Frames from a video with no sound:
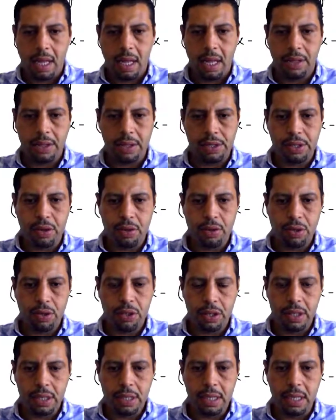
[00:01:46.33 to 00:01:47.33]
and the
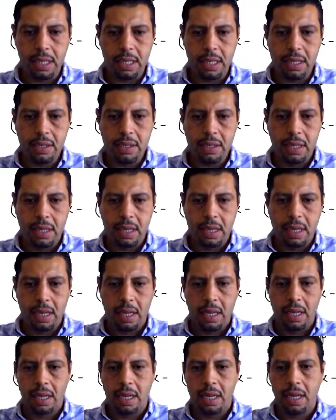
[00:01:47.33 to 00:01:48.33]
solutions here
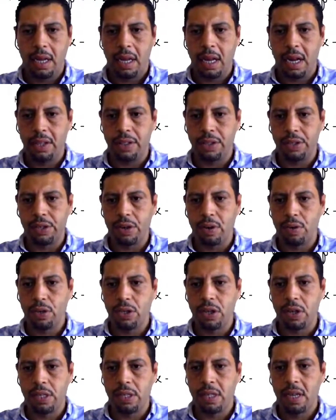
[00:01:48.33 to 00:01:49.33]
are the
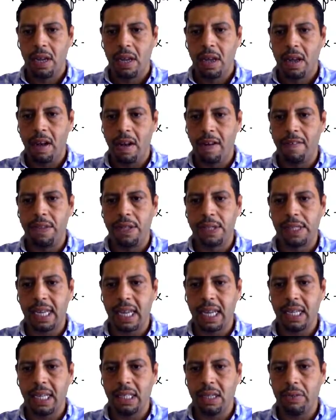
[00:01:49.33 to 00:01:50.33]
solutions of the
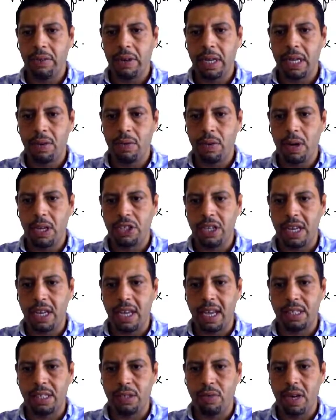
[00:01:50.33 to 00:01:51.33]
second degree equation
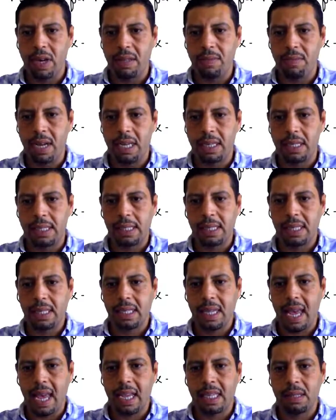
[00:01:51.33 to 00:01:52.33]
x squared minus
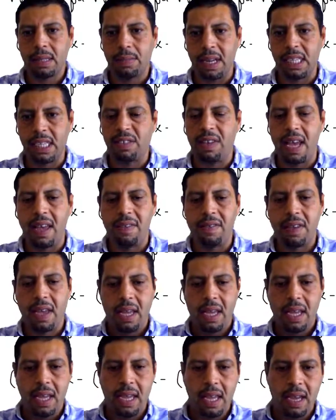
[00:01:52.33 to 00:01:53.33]
6x plus 5
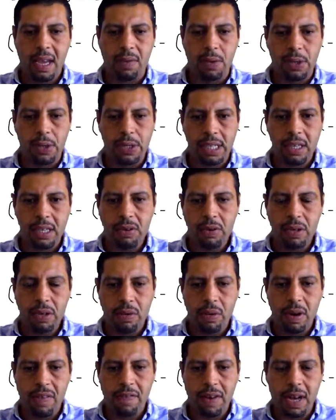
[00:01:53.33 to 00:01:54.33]
equals 0.
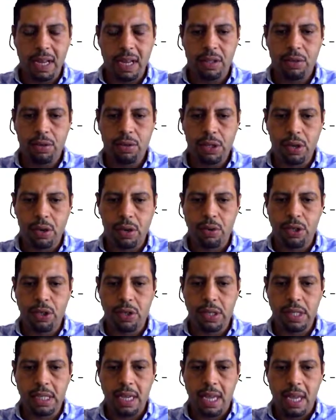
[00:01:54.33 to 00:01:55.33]
You will find two
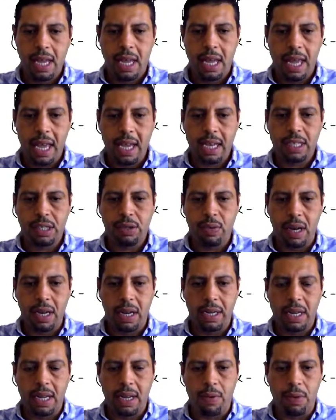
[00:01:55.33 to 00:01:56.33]
solutions:
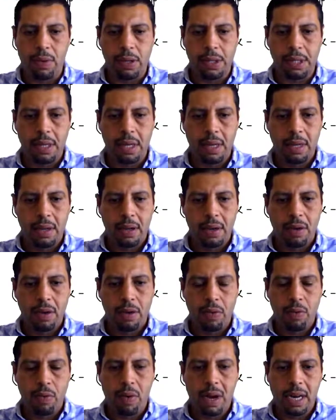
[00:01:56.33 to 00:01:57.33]
x1 equals
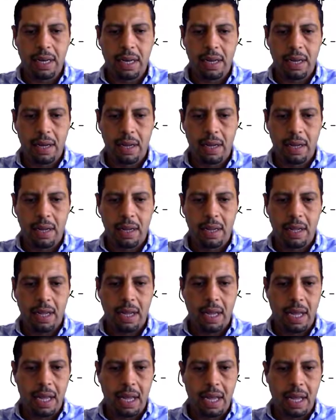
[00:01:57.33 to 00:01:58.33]
1
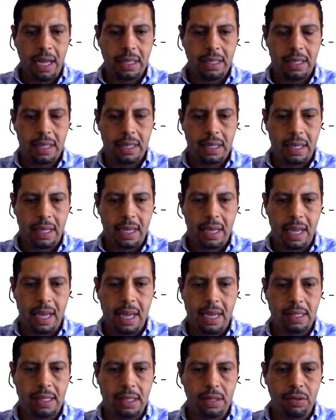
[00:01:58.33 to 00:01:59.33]
and
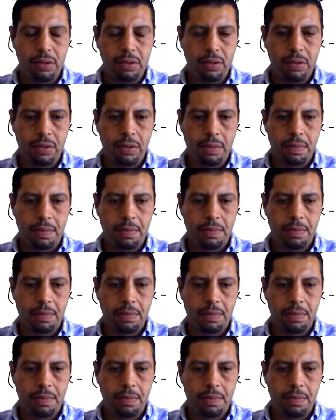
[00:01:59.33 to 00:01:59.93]
x2